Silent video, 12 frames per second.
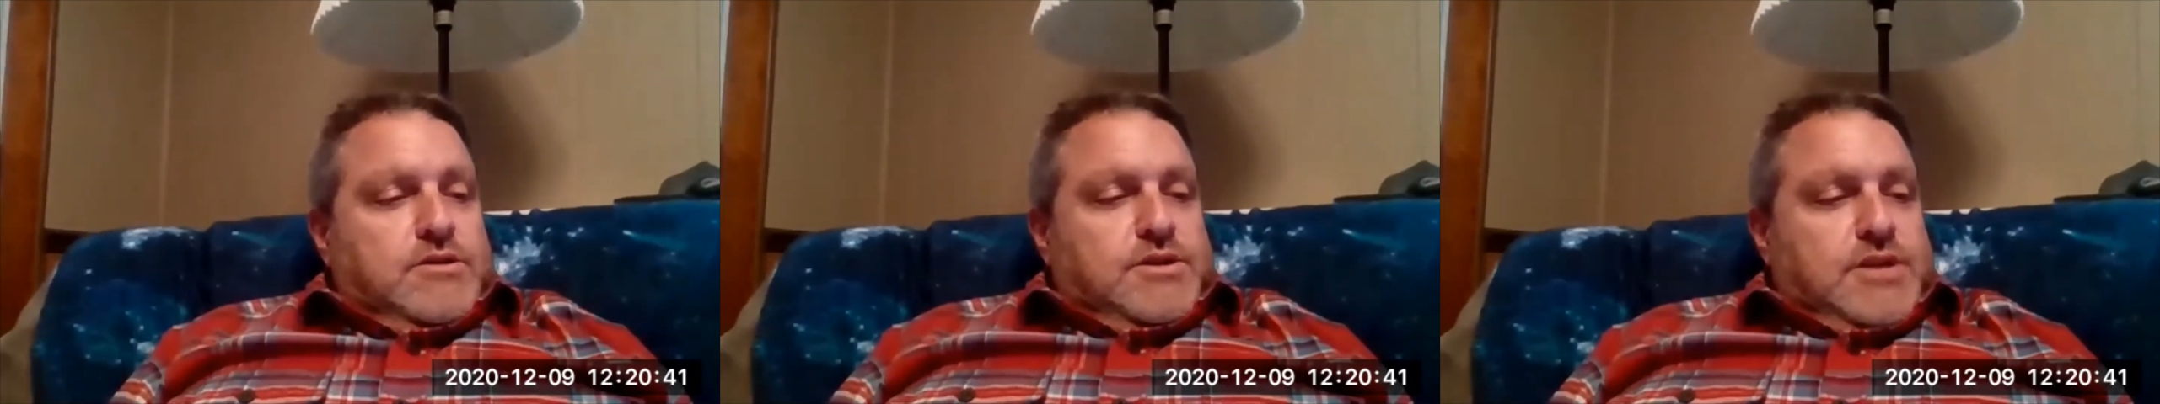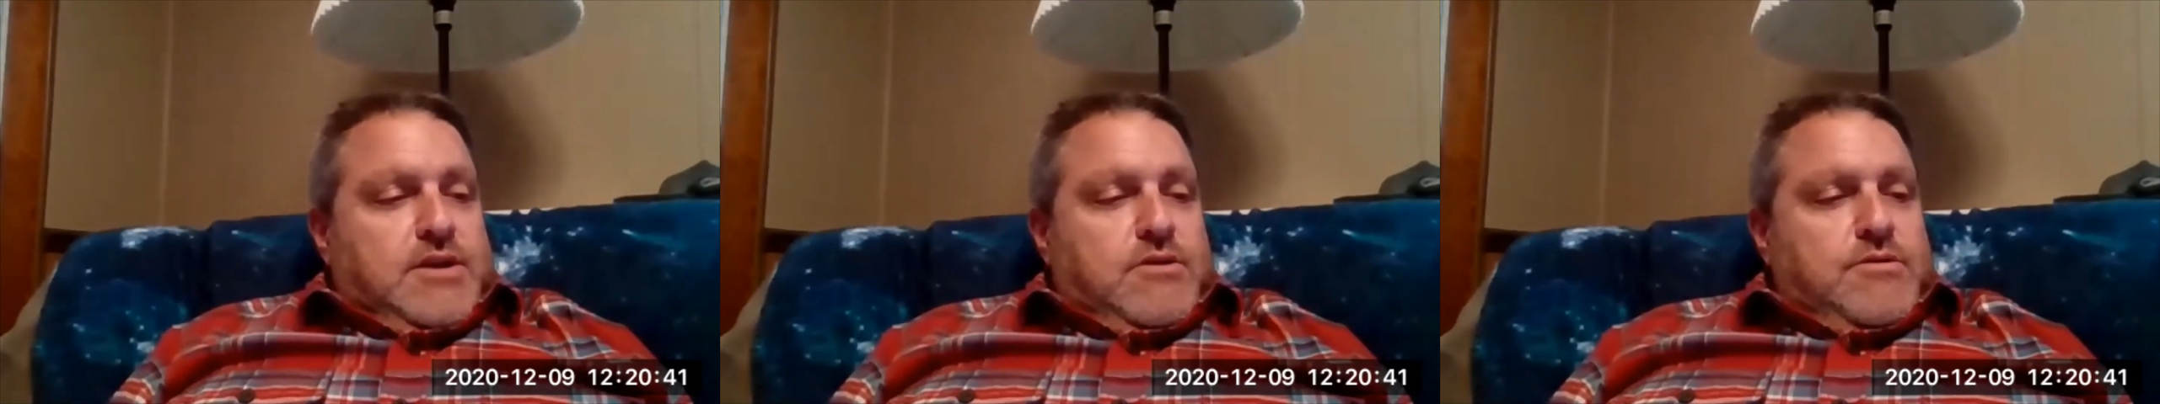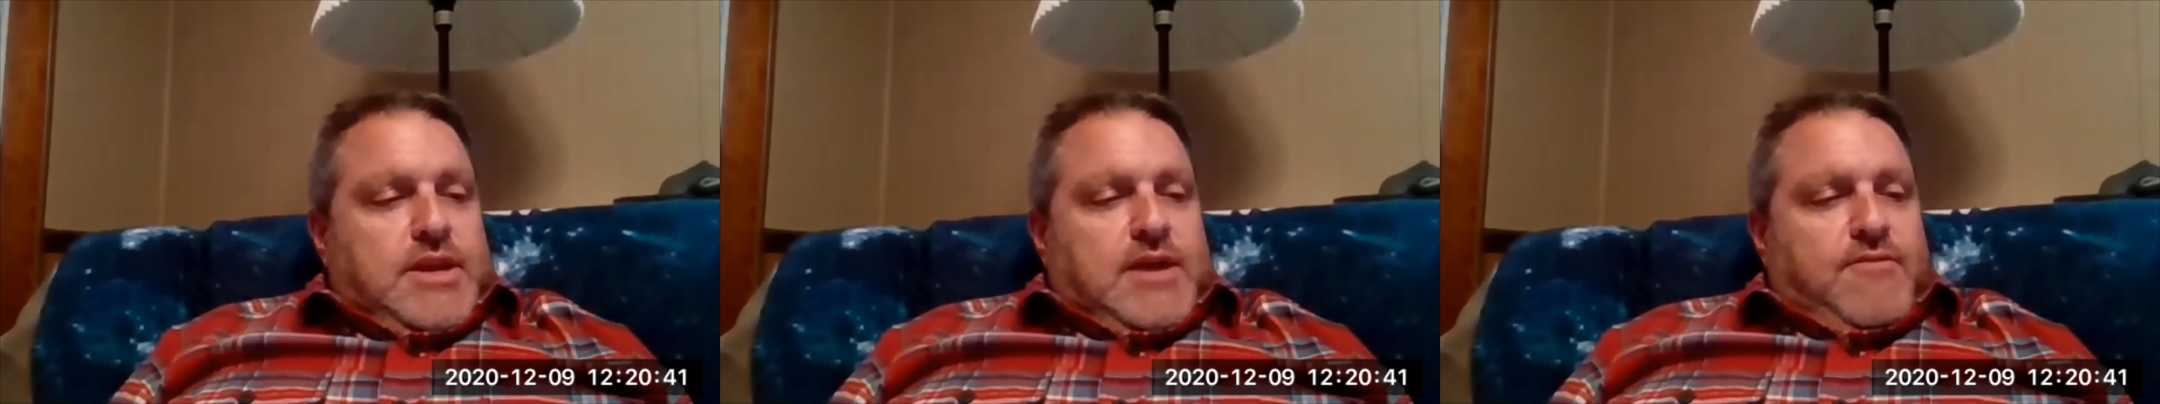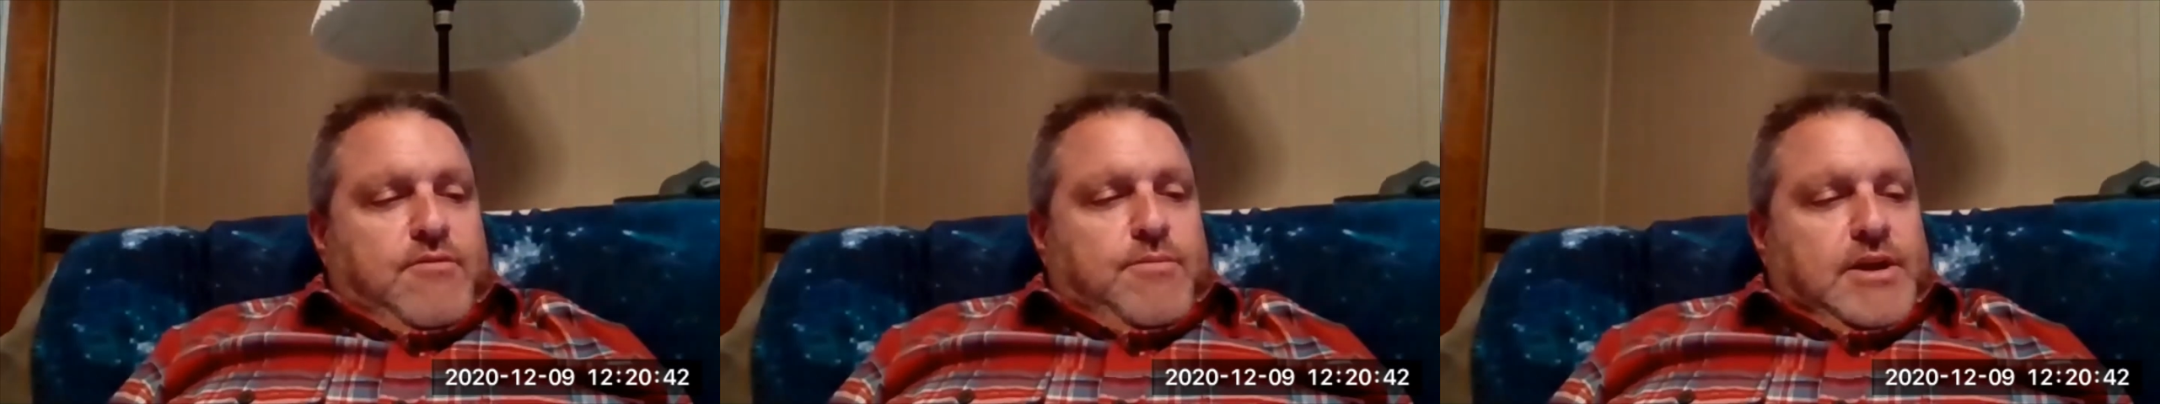Center that
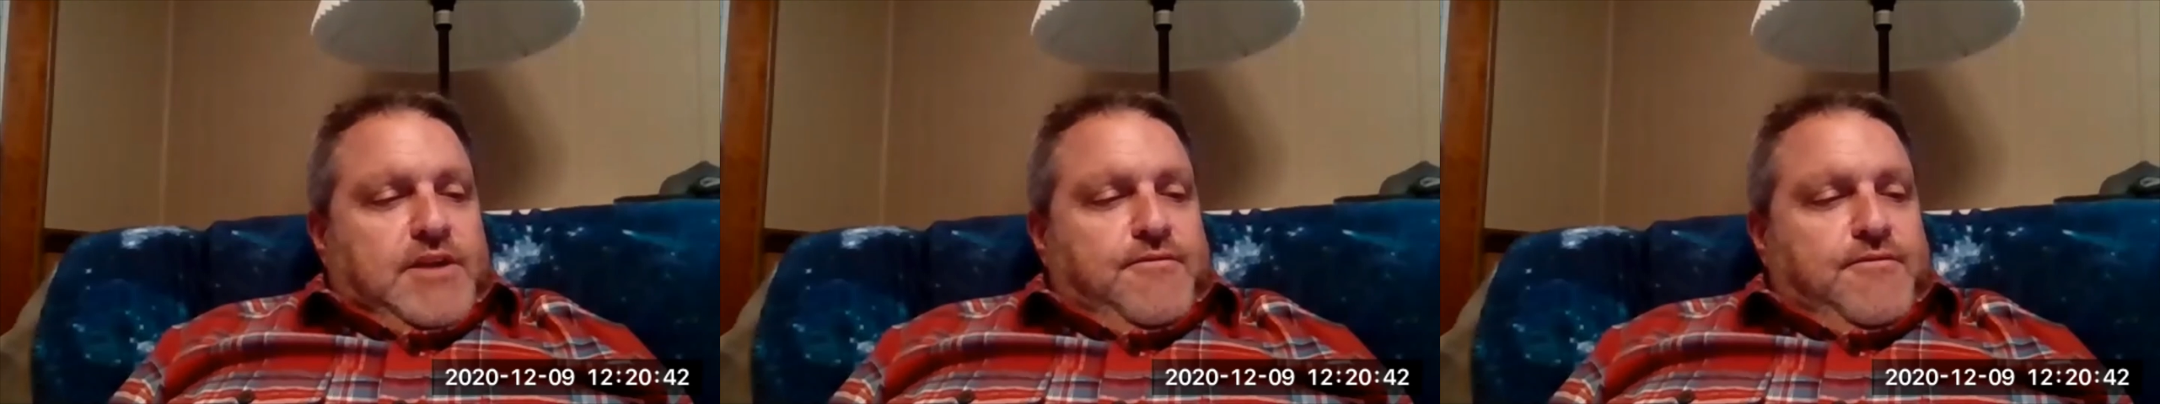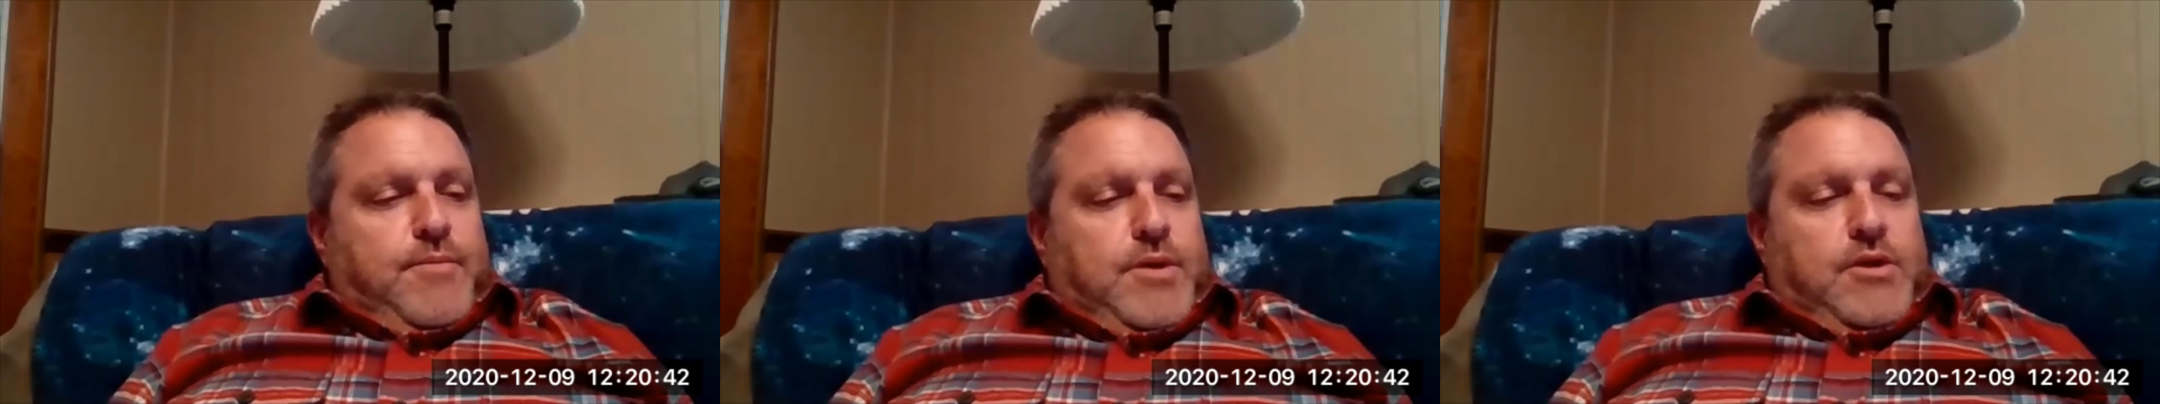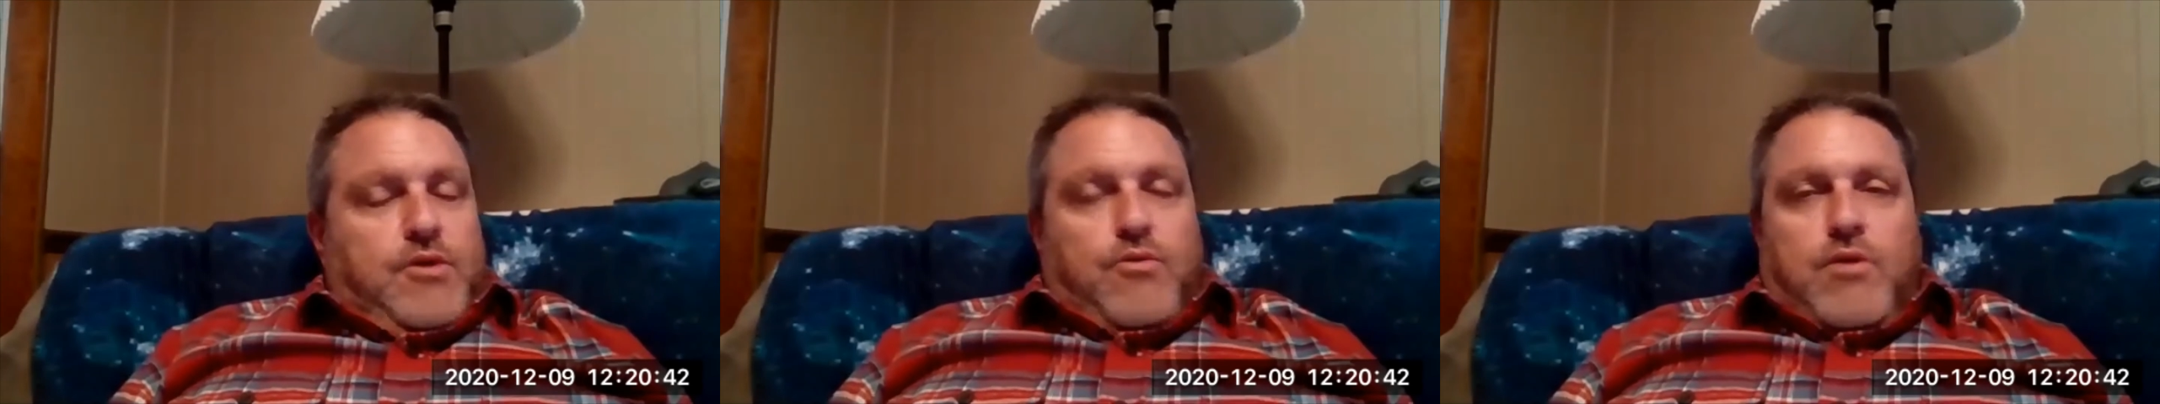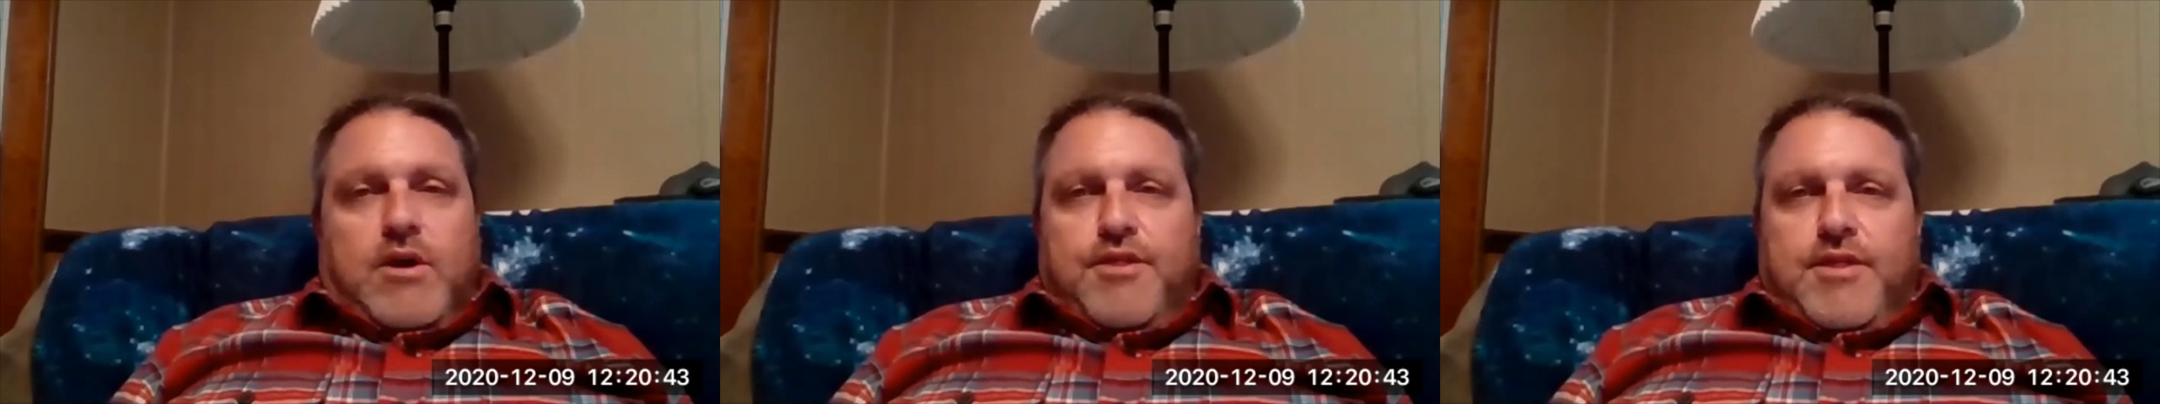everybody's familiar with.